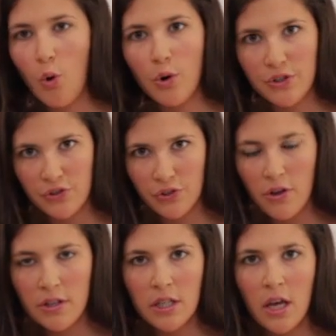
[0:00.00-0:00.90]
coarse
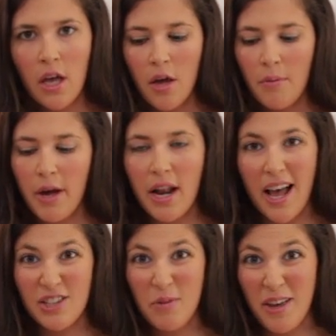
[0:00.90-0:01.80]
salt, but
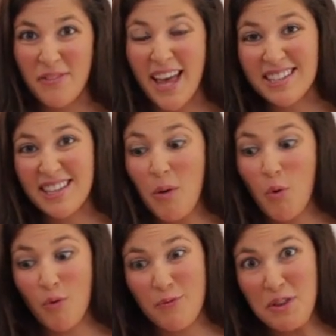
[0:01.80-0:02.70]
as you may have guessed,
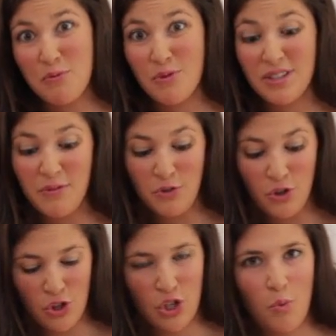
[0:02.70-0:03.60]
that won't fit through the
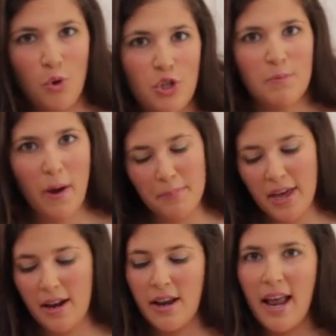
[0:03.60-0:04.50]
sifter, so we'll just pop
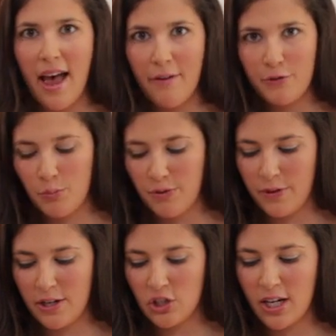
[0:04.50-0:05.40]
that in after we
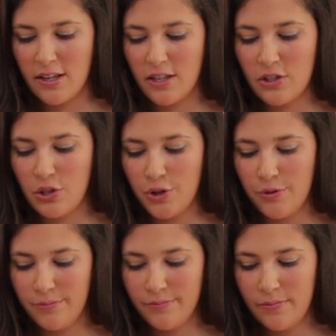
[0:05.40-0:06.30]
finish getting these
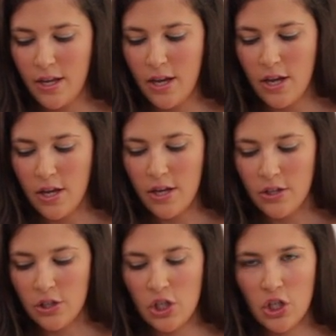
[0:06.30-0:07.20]
through.
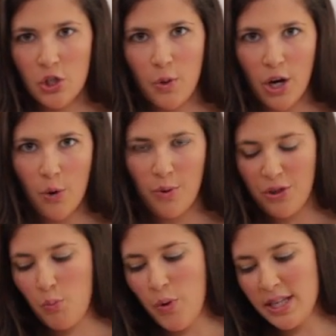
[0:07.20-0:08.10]
So you just wanna,
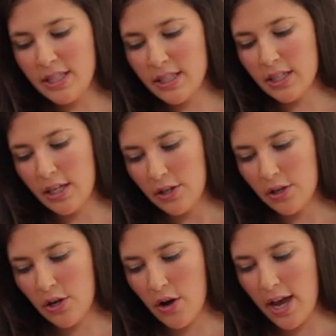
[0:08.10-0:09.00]
with a whisk,
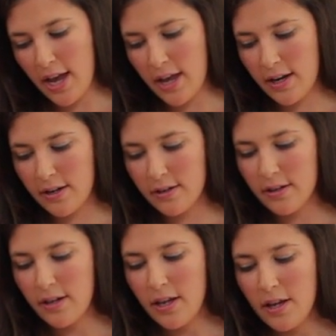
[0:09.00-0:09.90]
go ahead and